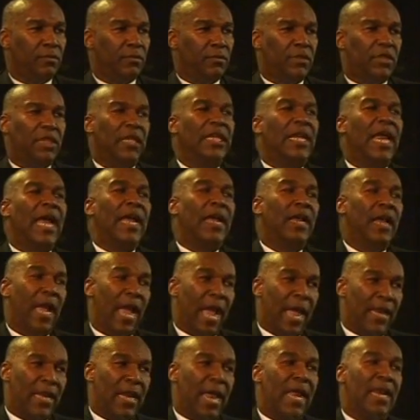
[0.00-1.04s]
See,
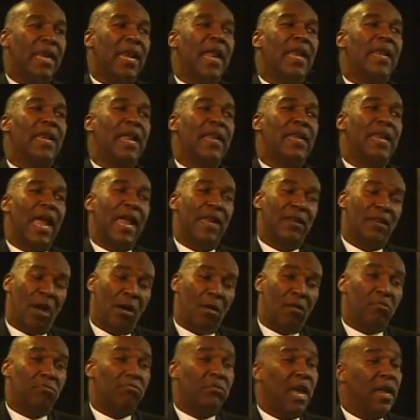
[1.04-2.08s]
they
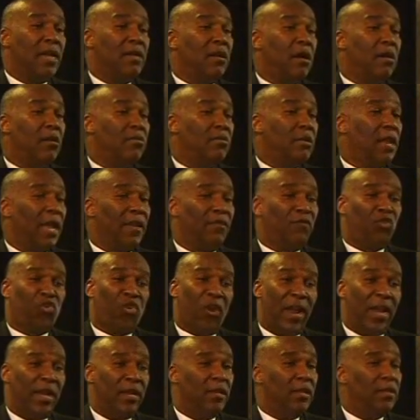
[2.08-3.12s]
know, they
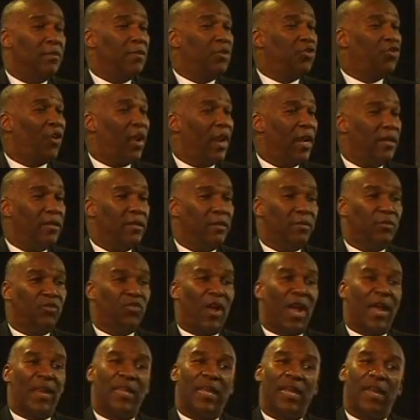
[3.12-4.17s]
trained them,
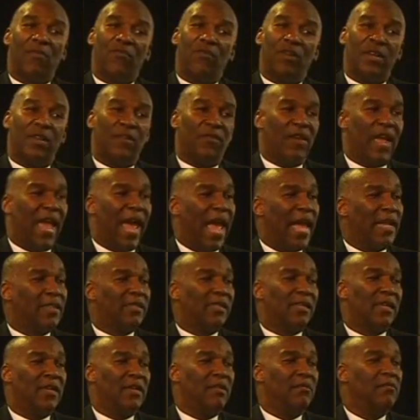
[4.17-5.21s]
try to get rid of an
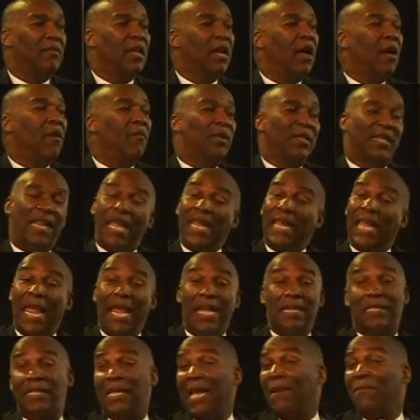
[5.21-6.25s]
accent, but they
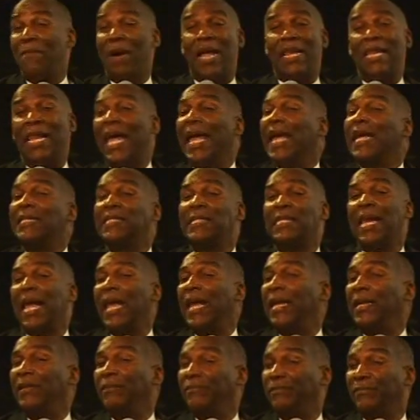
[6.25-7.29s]
can't say my last
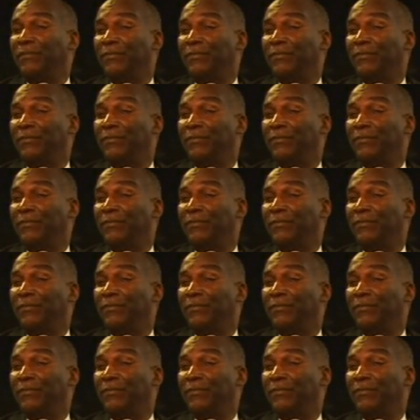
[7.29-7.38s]
name.